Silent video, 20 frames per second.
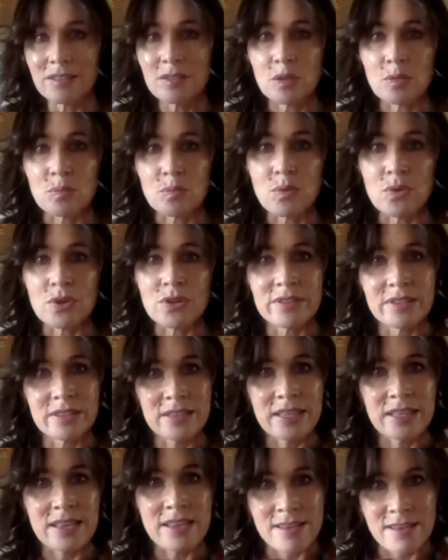the water in
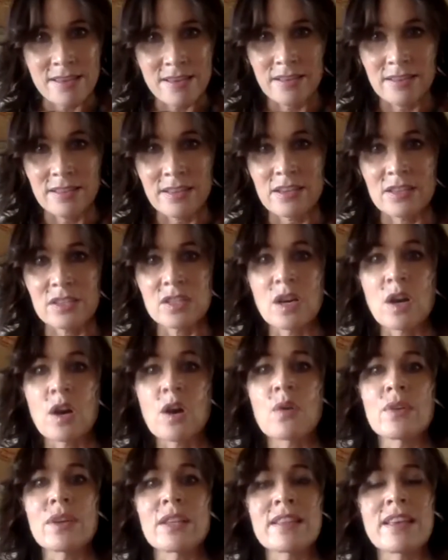the air, that is
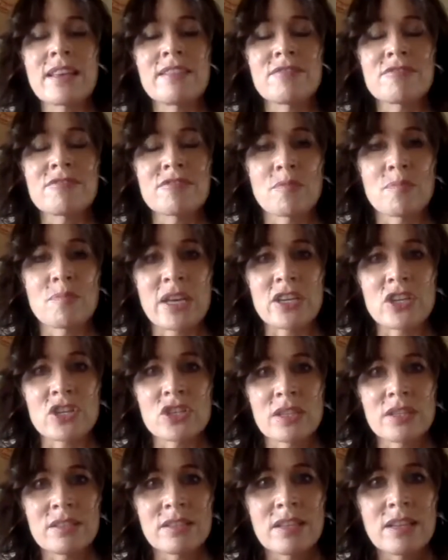holding that
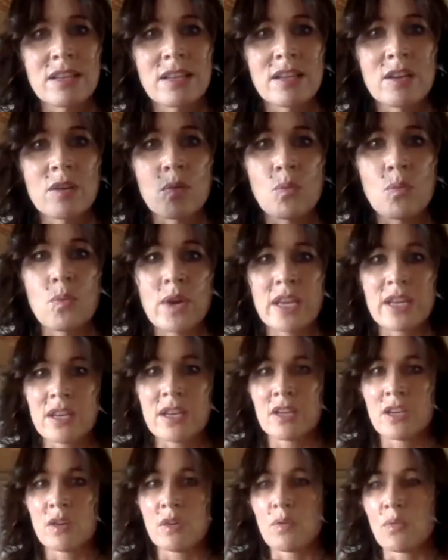information
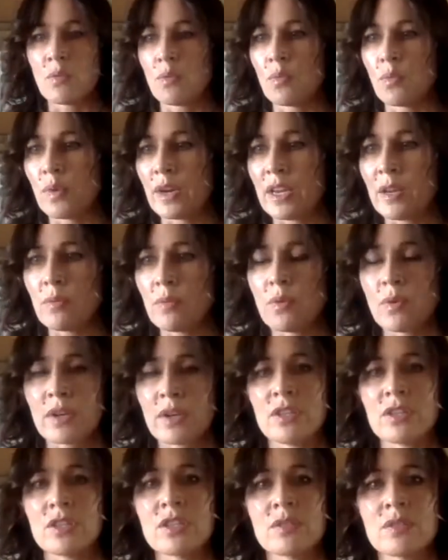when we walk
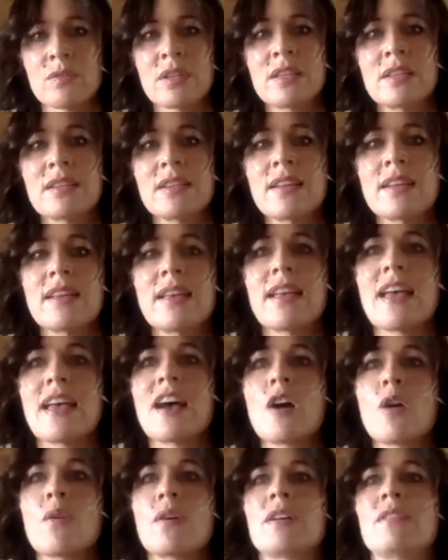into it,
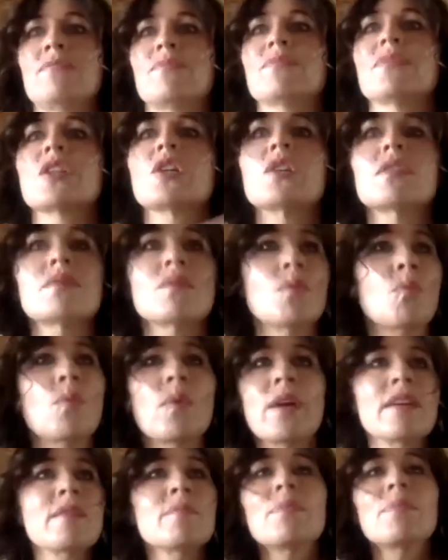our
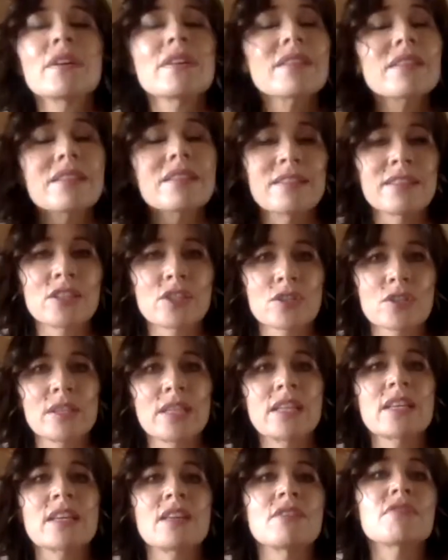web
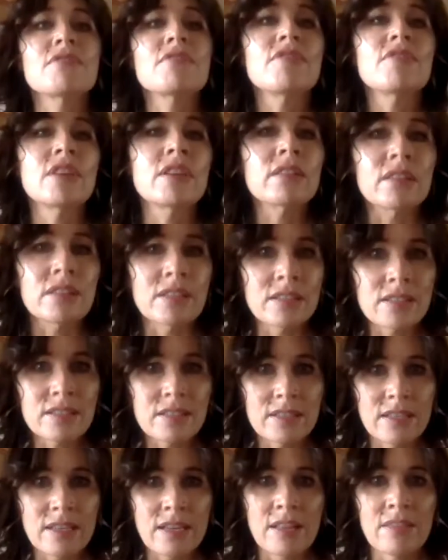literally can feel it,
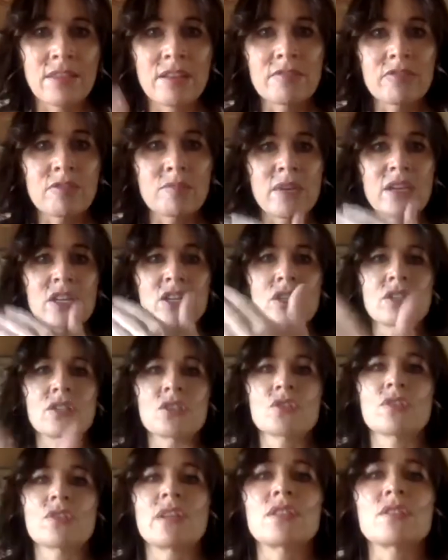and the information is
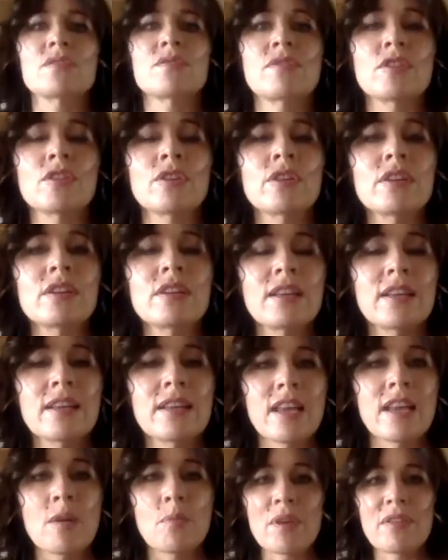transferred,
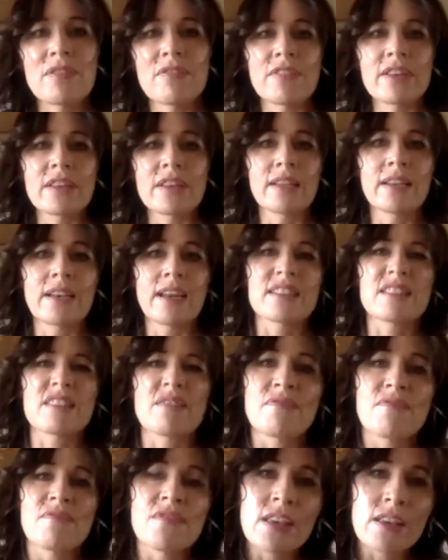and we feel it as a
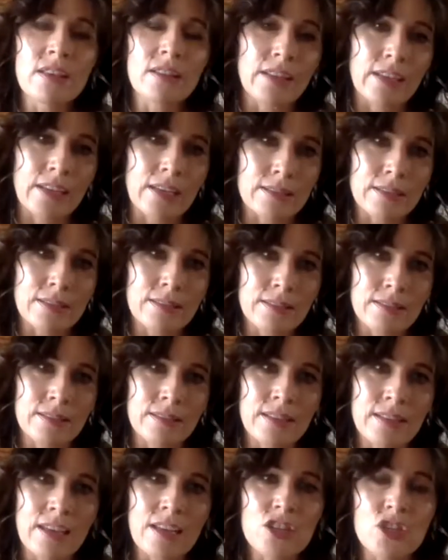feeling, as a
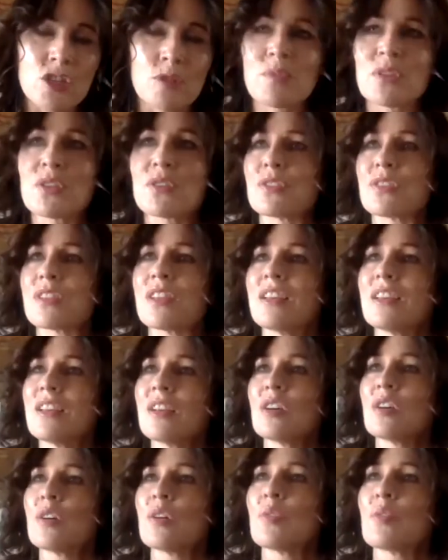sensation, because
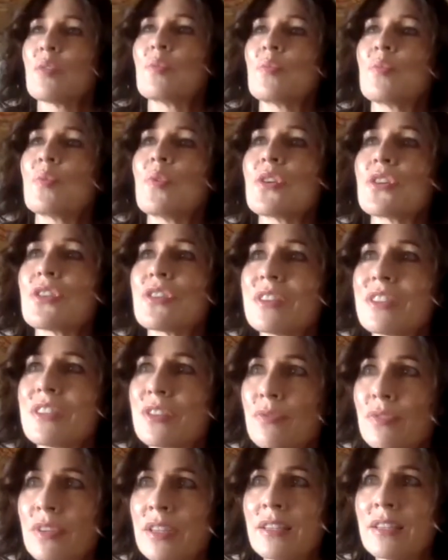water
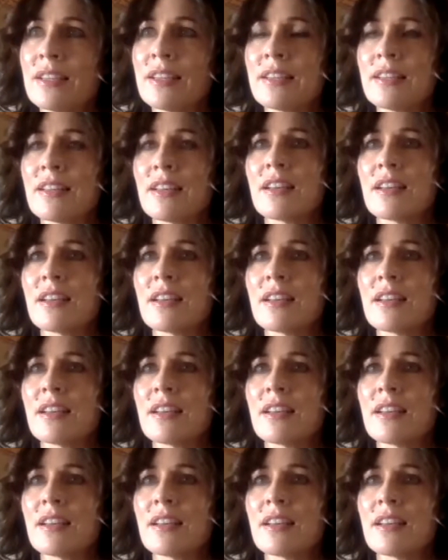is really